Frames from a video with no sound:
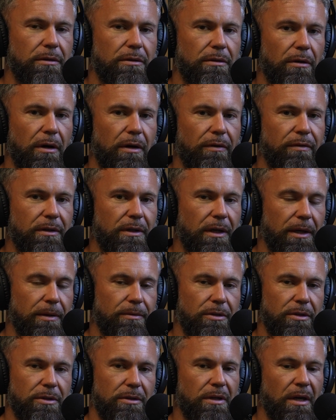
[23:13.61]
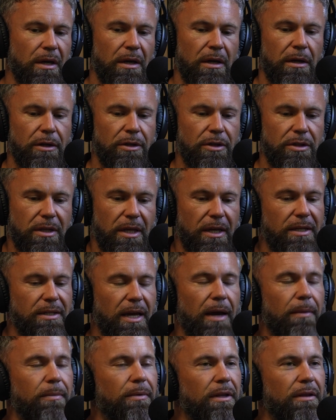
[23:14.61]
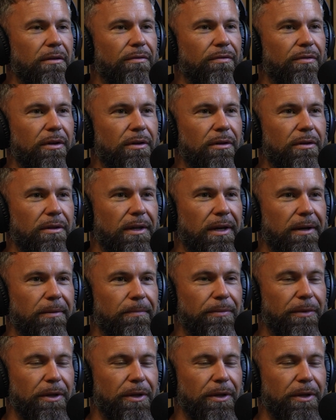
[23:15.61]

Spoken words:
And so oftentimes there's just things happen in the field that,